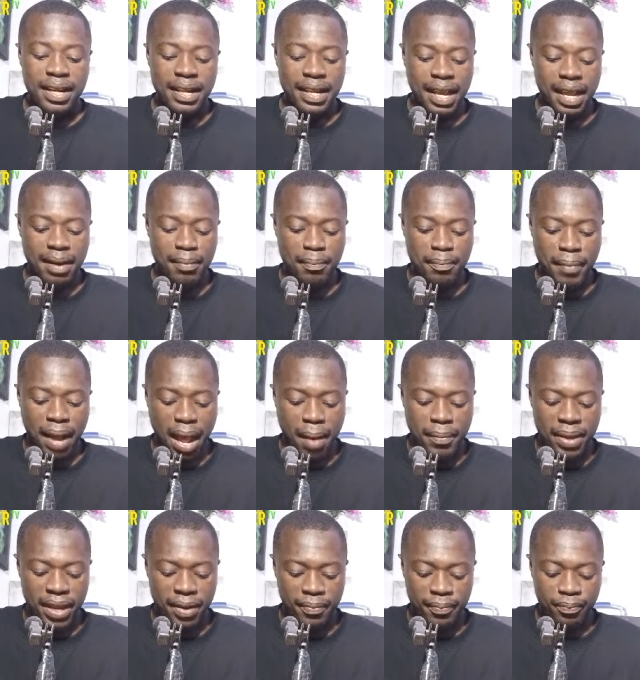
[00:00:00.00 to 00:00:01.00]
Now,
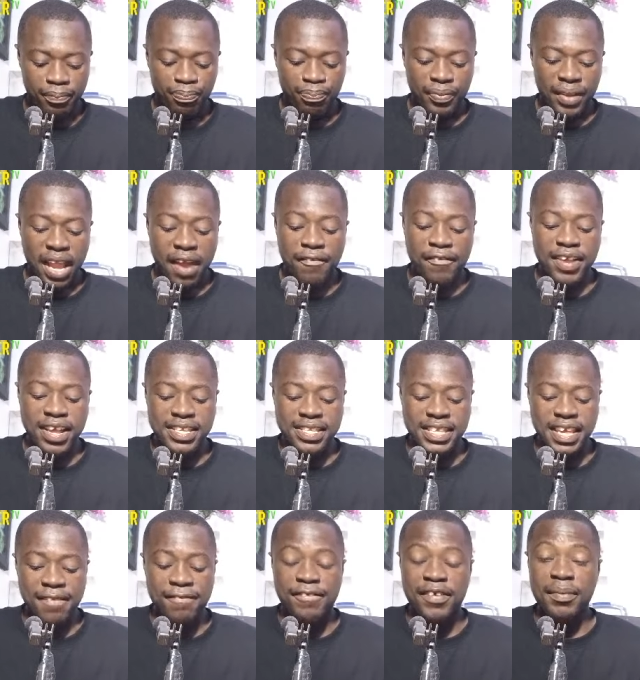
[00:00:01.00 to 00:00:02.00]
mammy, a
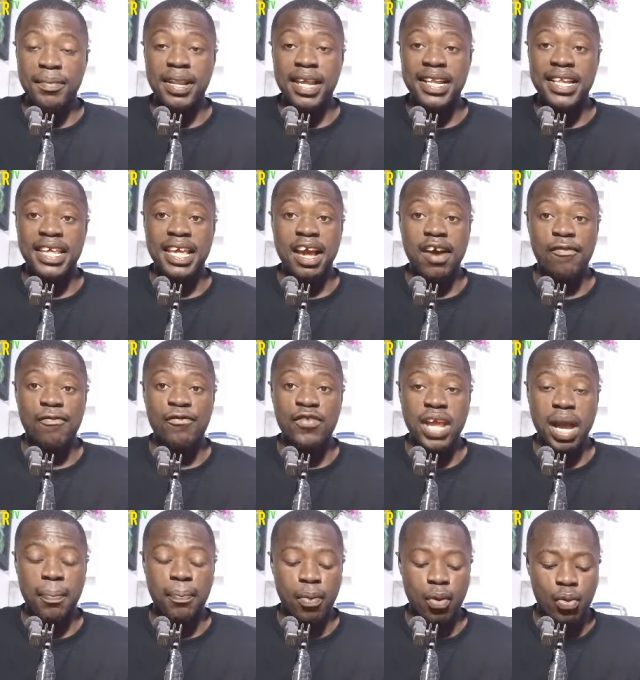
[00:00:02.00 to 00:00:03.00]
friend said Vim lady, a
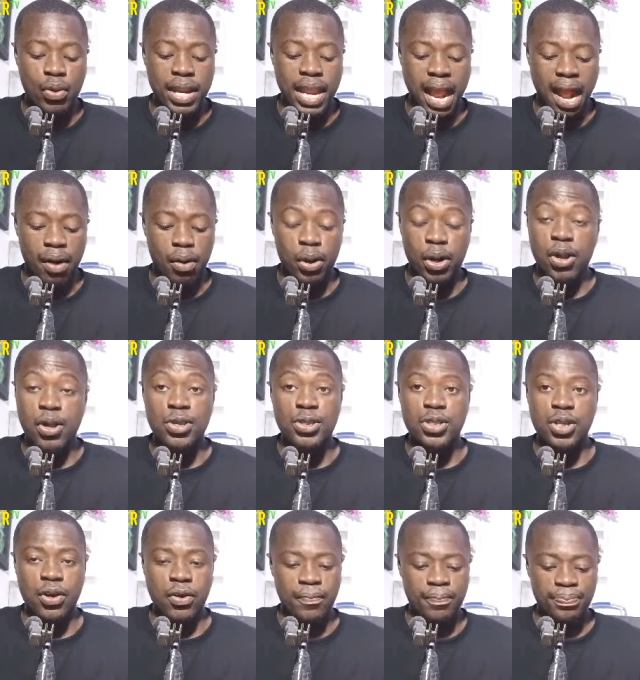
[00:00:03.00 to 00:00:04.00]
fear pokuya or
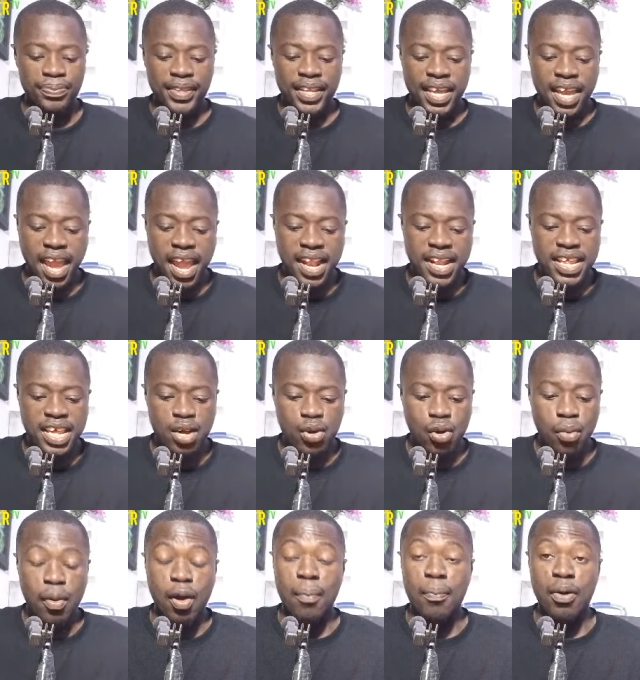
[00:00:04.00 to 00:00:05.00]
nonsense no. A din
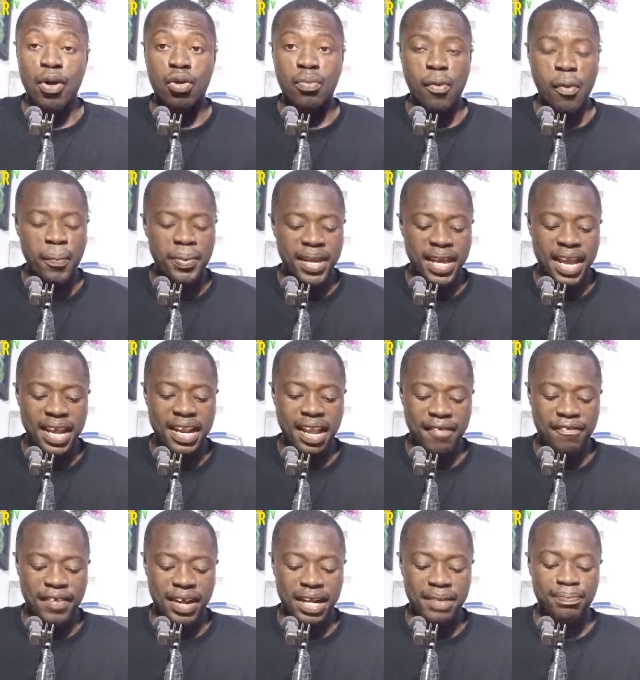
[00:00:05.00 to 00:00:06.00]
como bonk will be
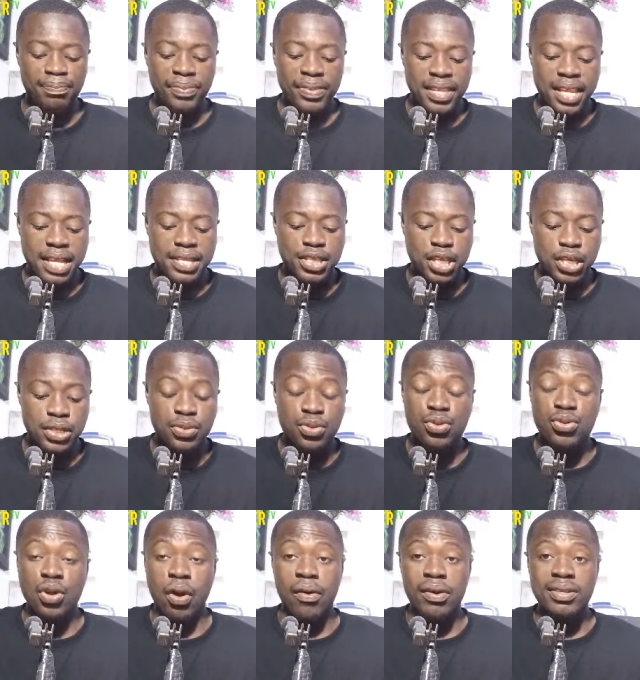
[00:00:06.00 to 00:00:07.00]
area far. Yes,
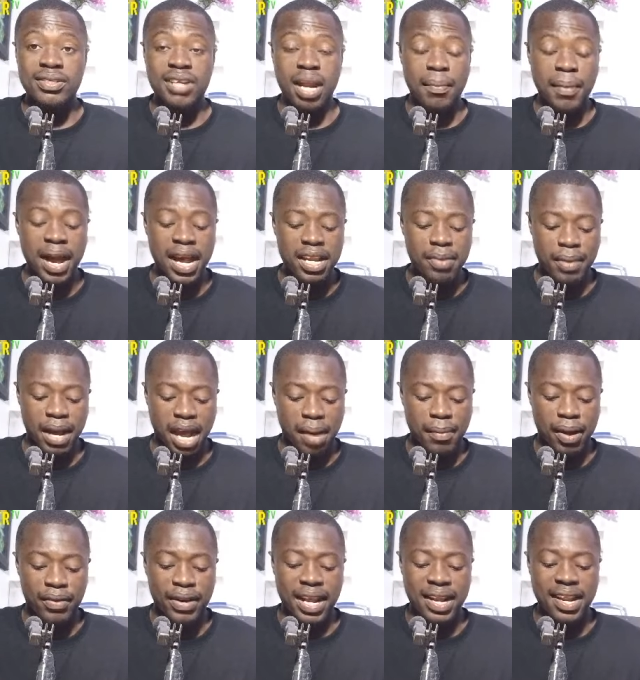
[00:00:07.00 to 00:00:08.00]
John Dramani
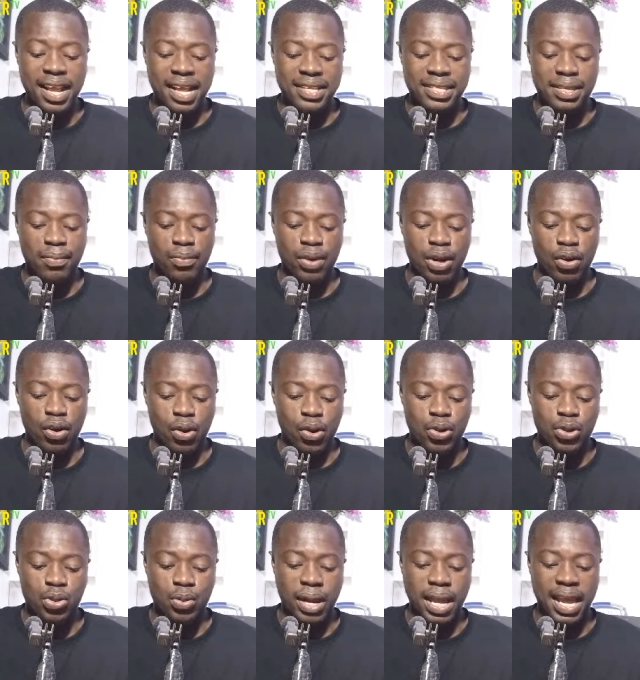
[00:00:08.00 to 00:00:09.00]
Mahama. When a dear some clown
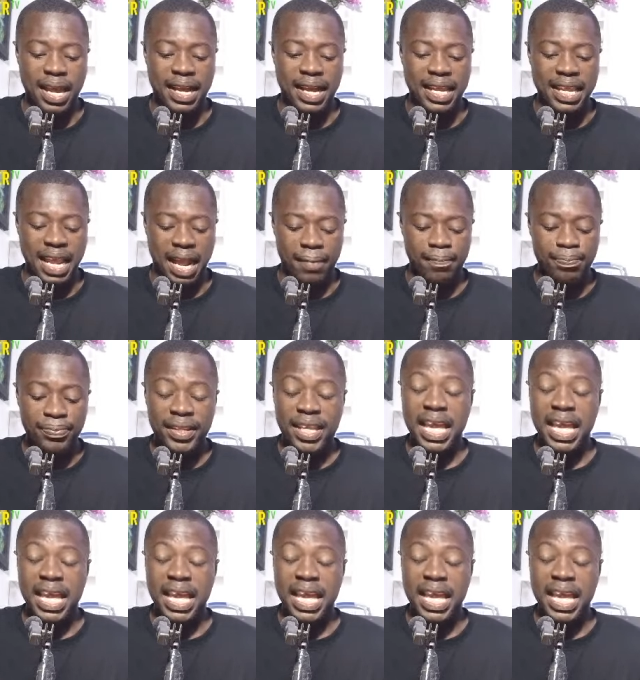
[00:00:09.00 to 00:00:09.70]
on so air canya.